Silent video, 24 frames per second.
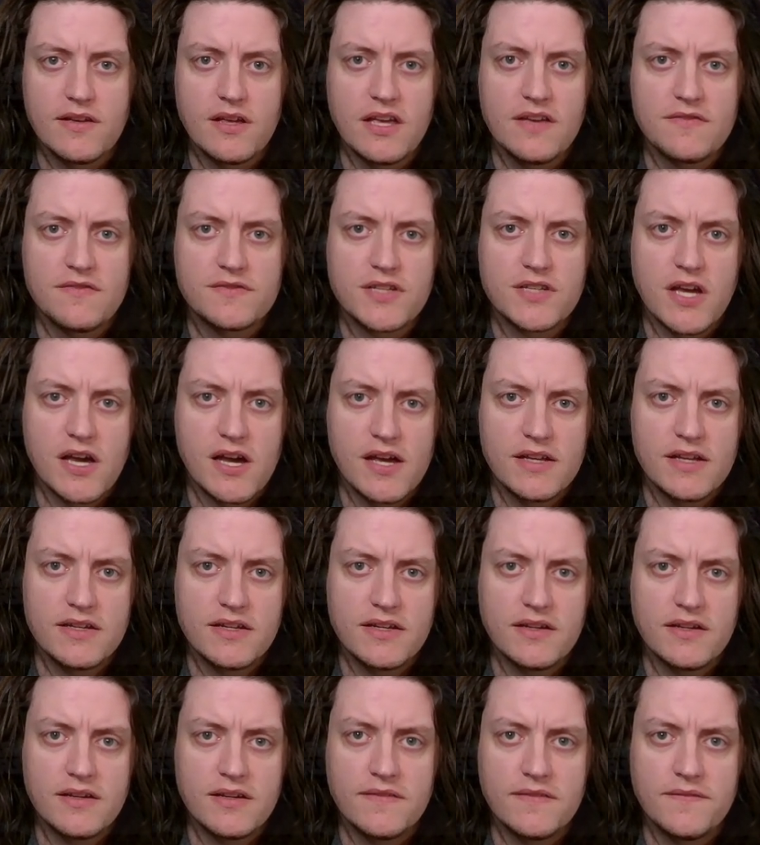If not,
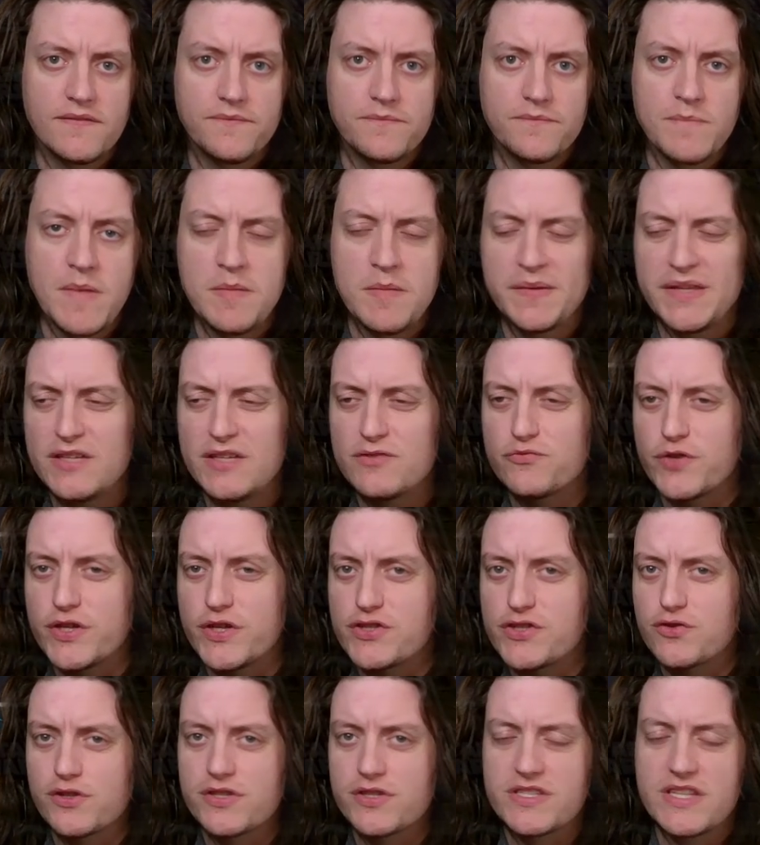maybe he
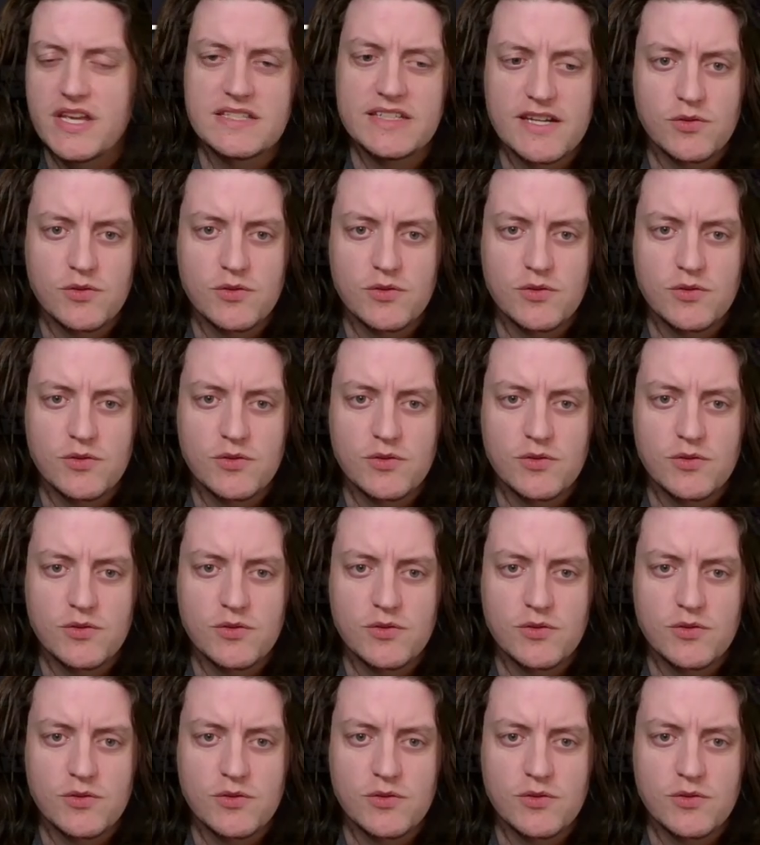resourced that